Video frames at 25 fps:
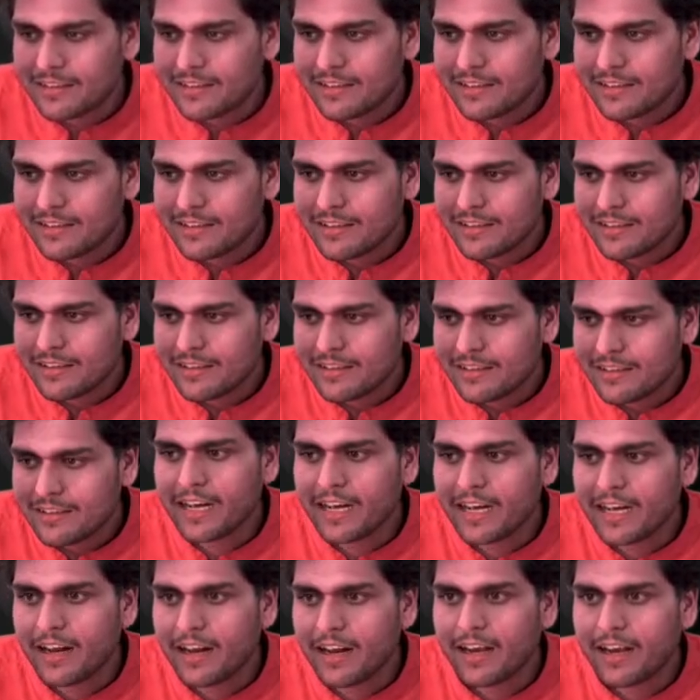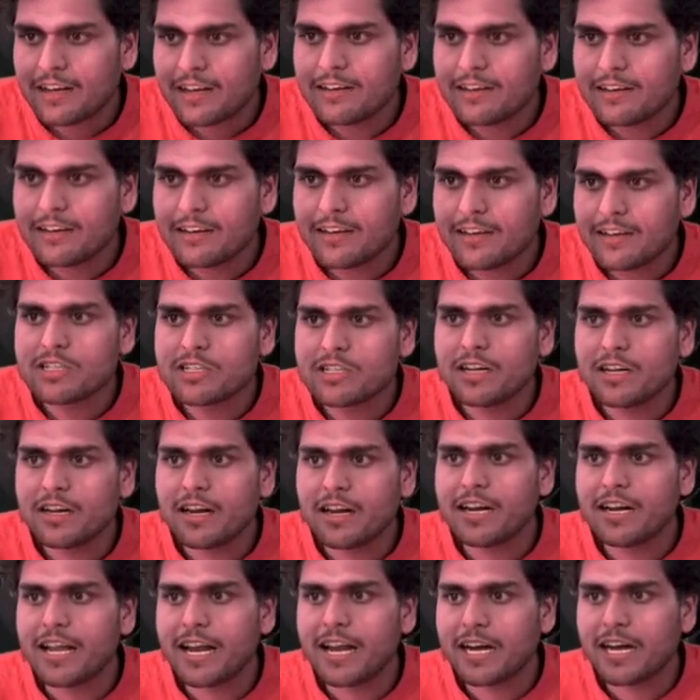code directory, repository
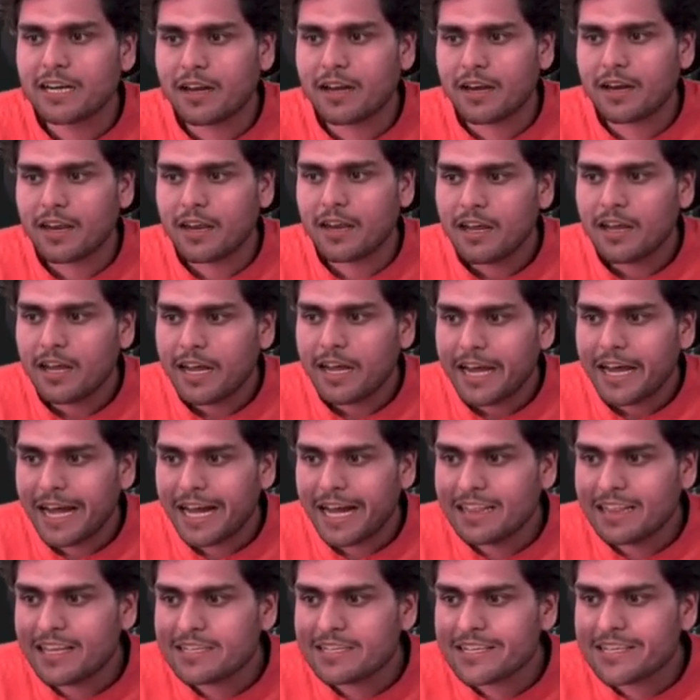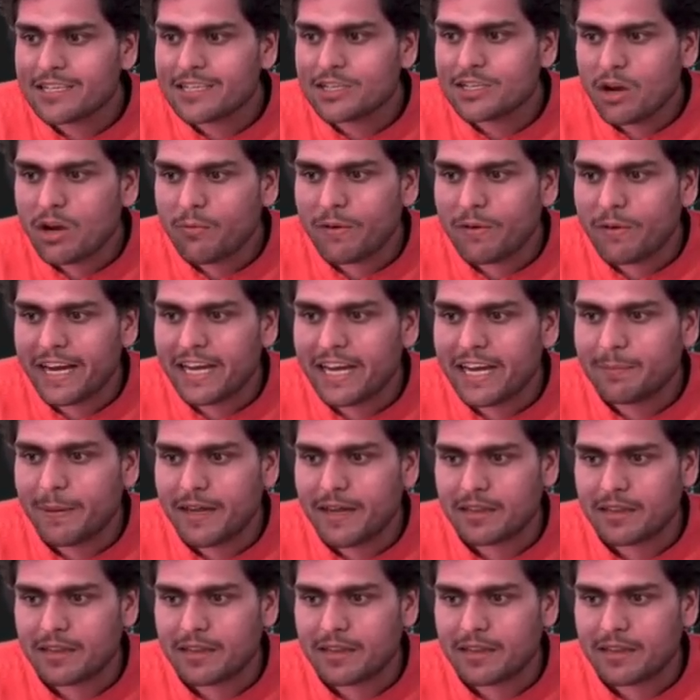directory, and this is your file path,